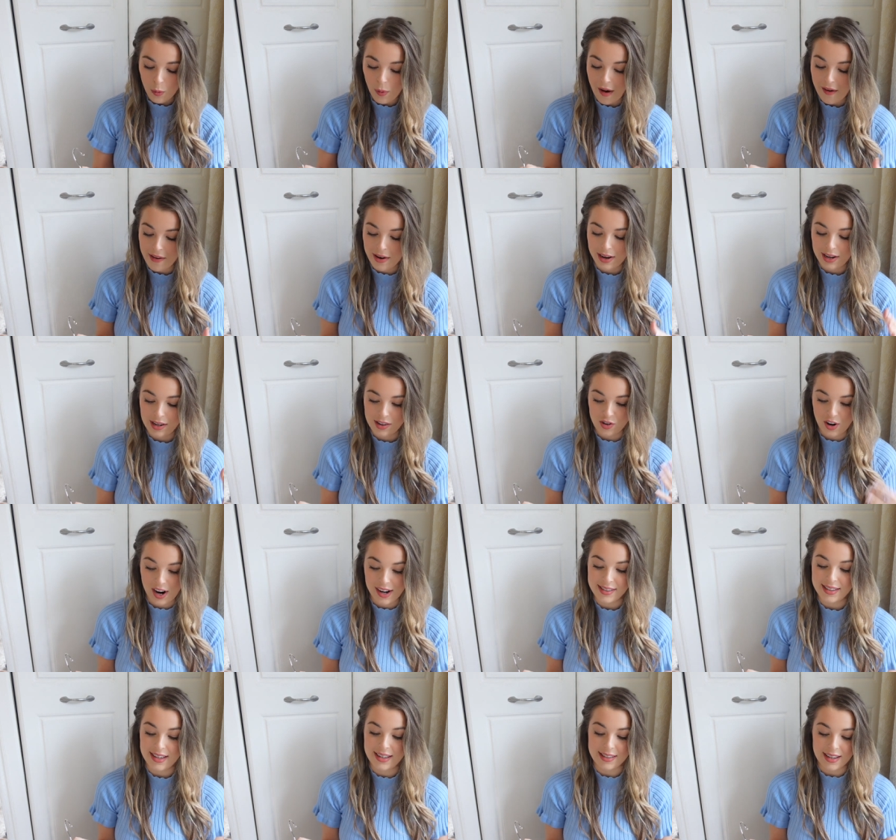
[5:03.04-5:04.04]
wearing
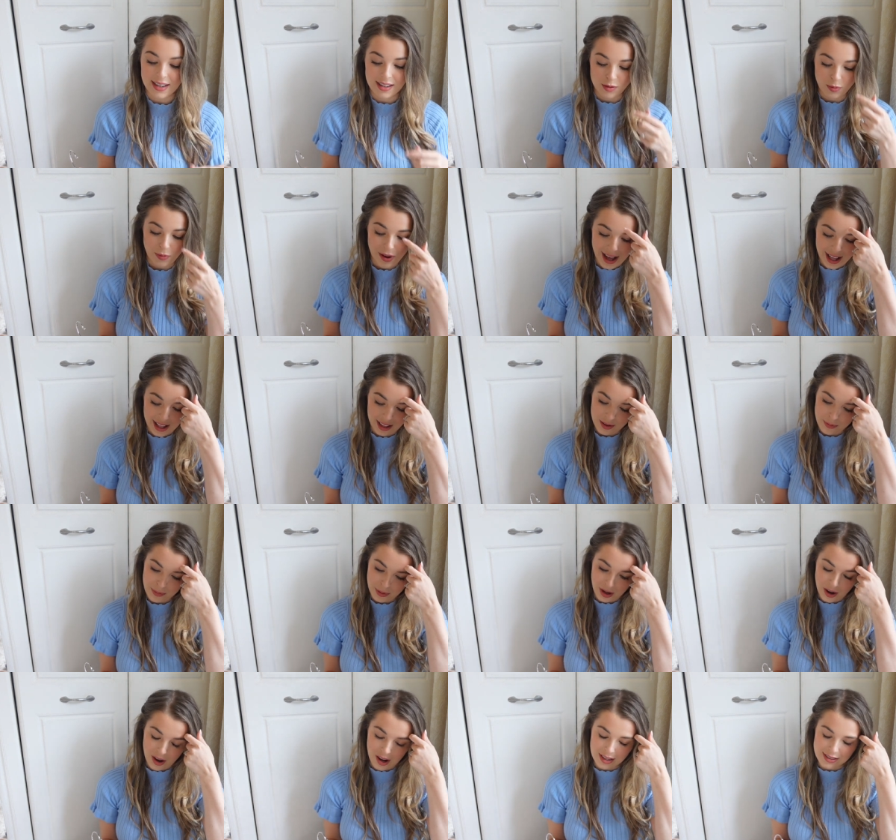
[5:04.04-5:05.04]
dresses as well
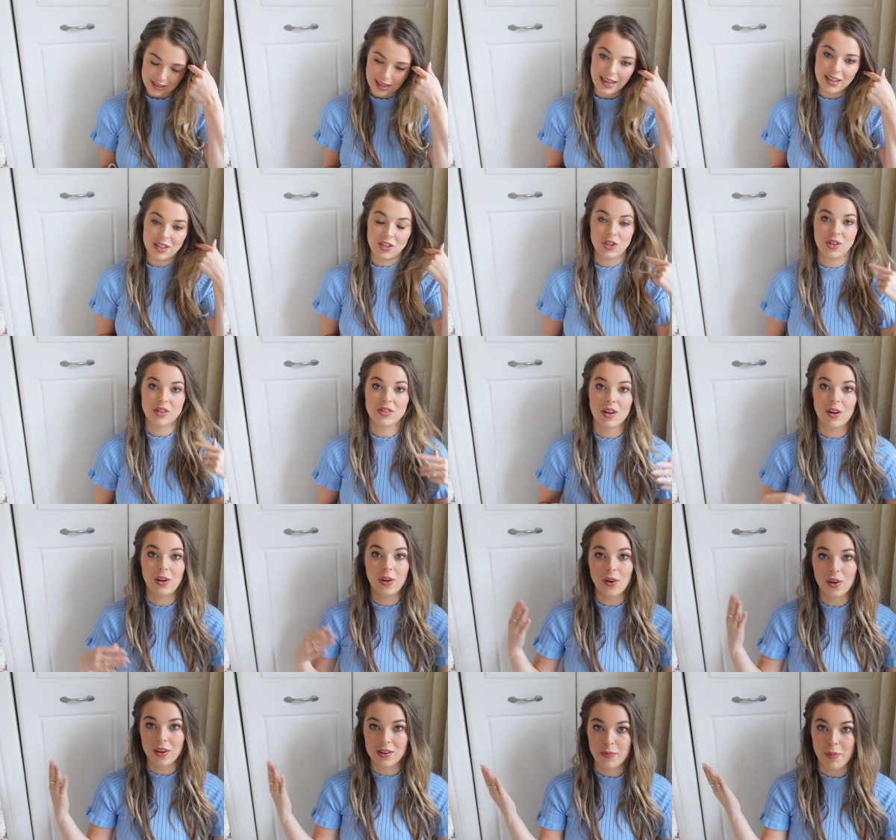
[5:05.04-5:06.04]
because it just
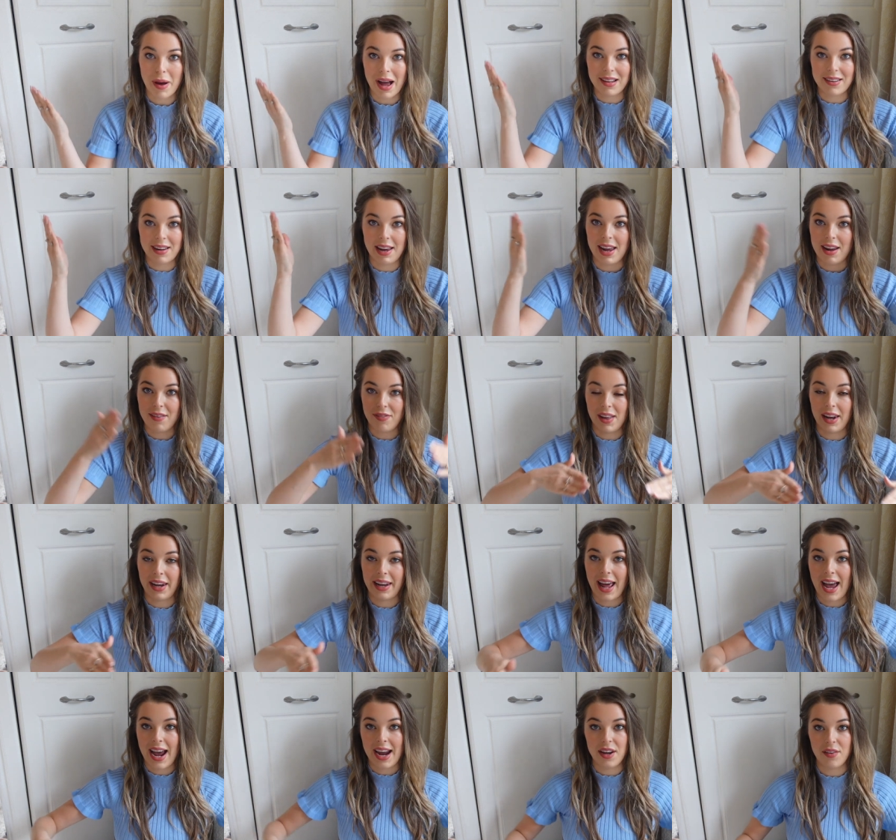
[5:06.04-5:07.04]
looks better if the
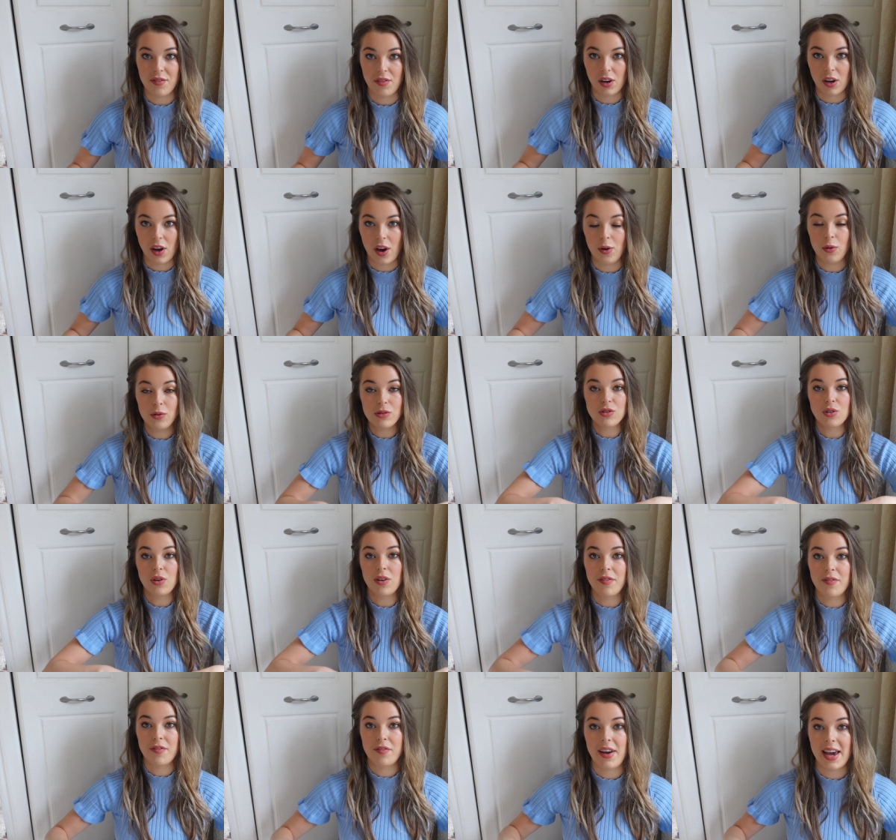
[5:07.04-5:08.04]
line of the coat sort
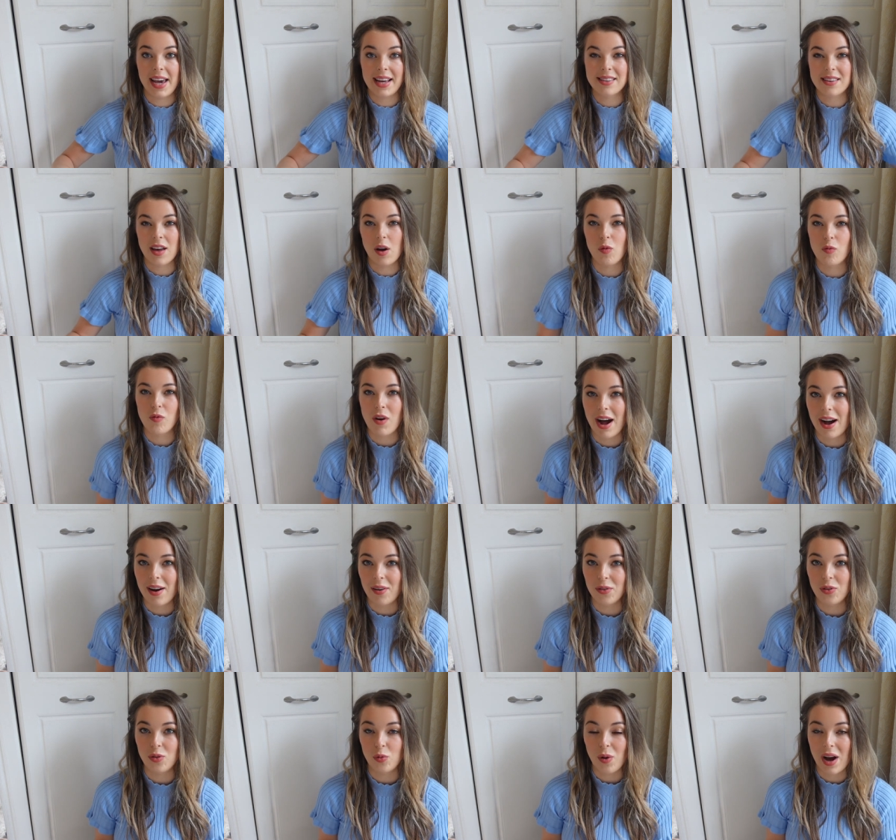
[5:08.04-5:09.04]
of fits
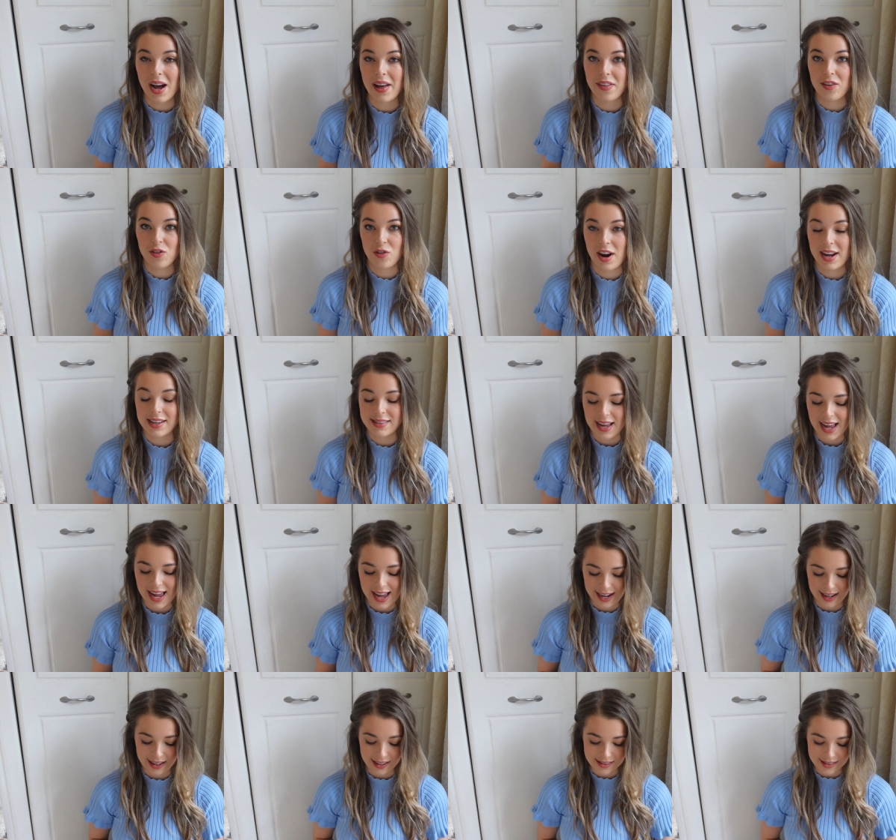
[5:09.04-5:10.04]
around where the dress
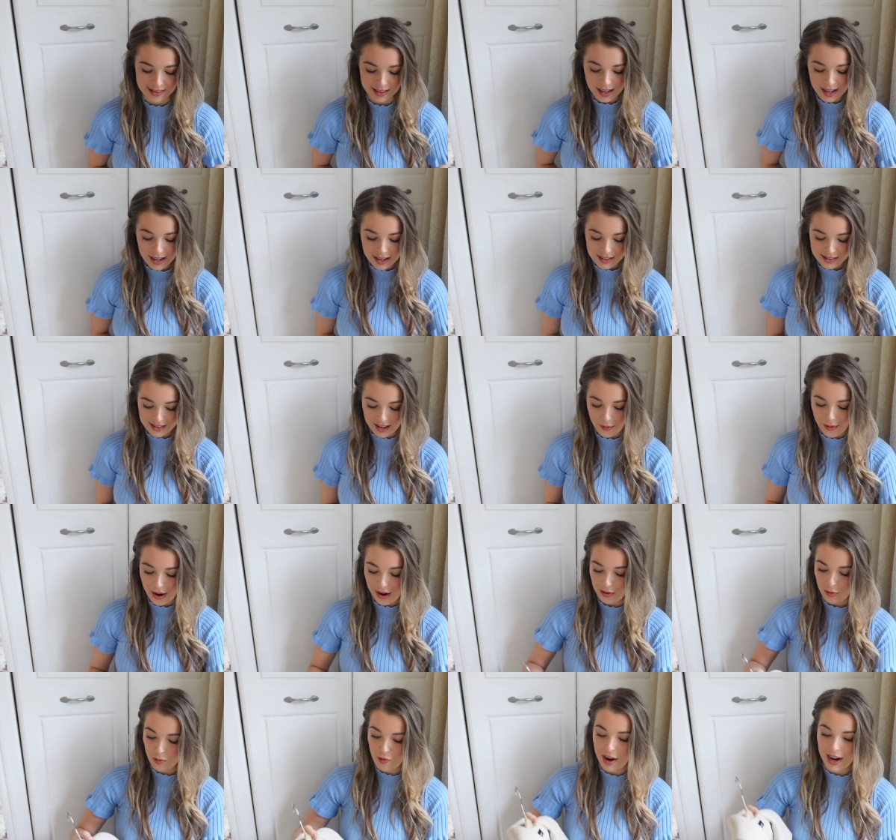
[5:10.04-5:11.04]
ends. So
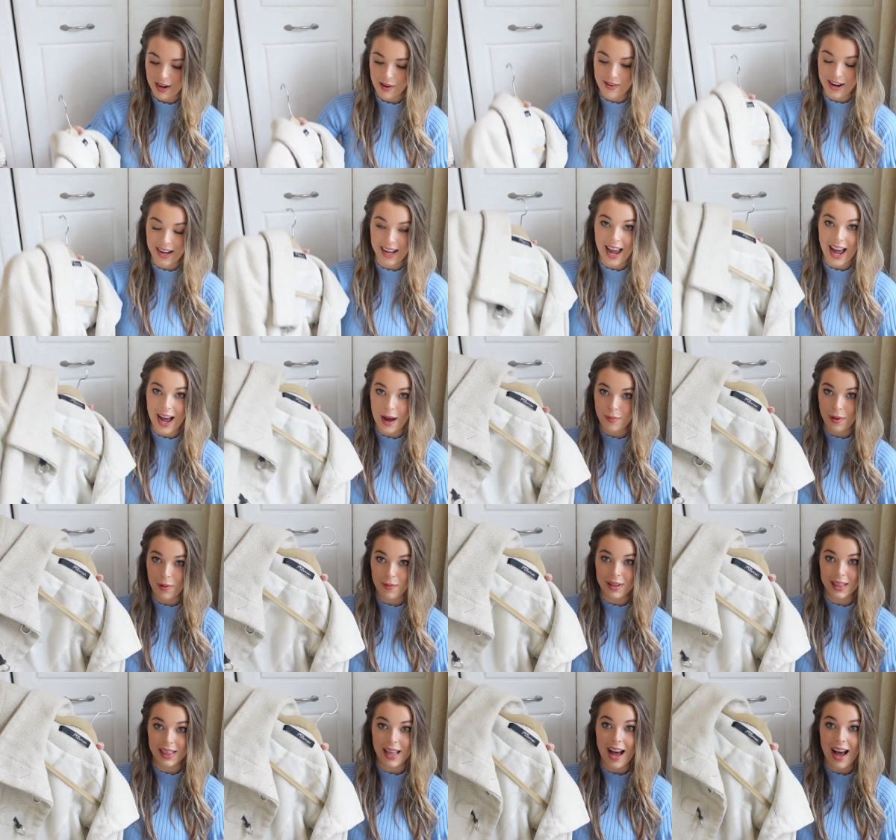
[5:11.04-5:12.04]
I was really, really happy
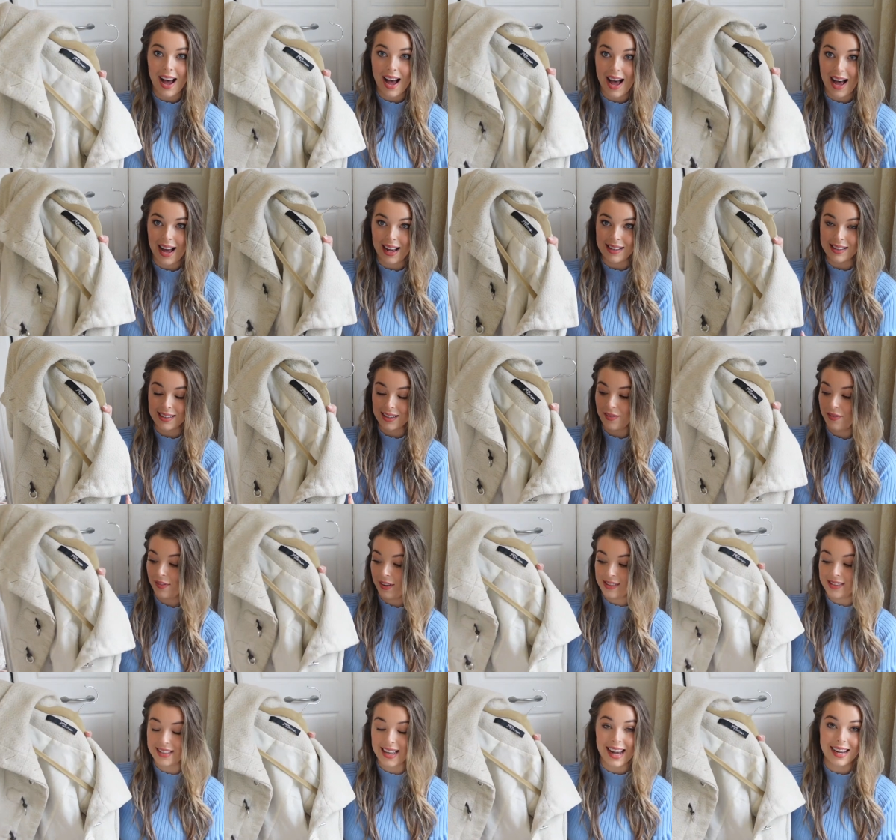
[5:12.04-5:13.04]
with that and for
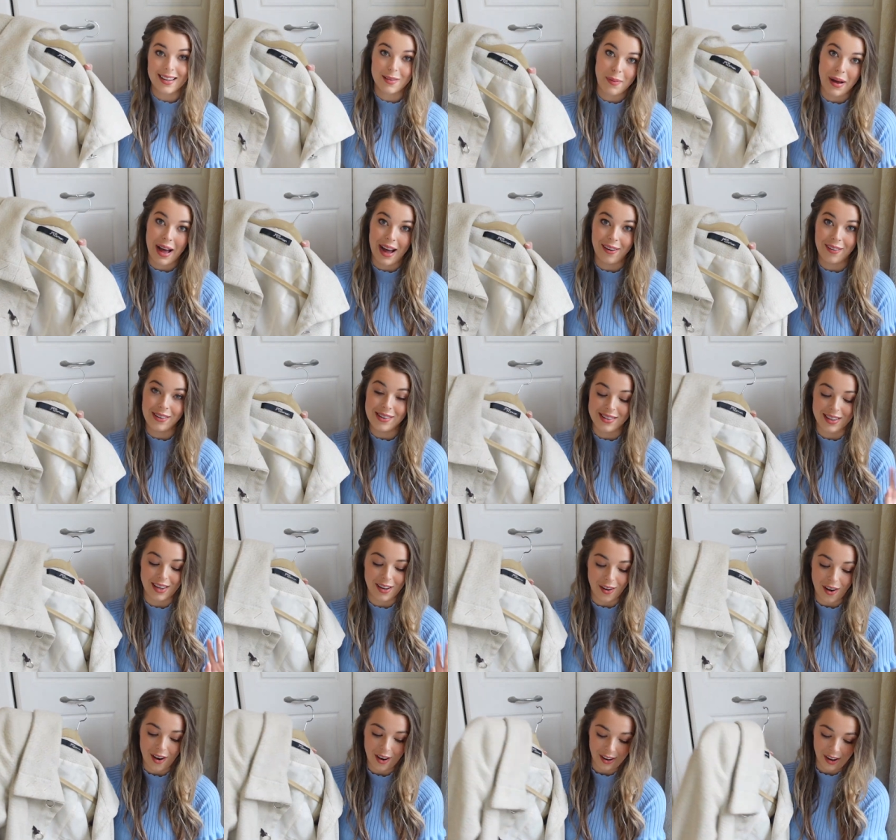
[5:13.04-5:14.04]
£6 you
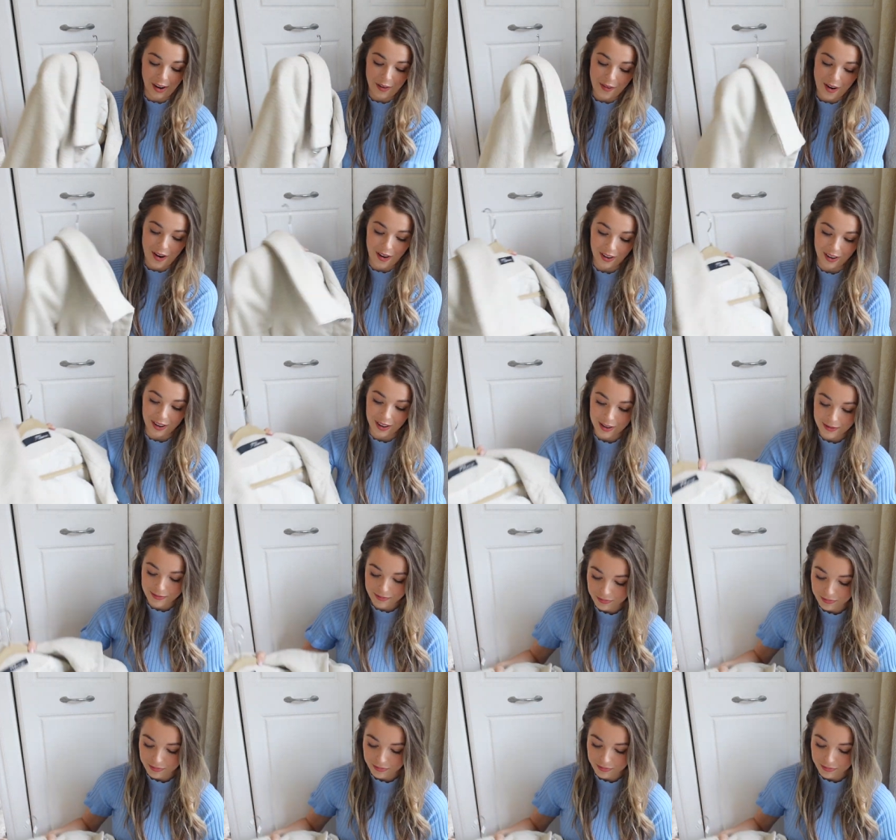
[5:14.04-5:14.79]
can't go wrong.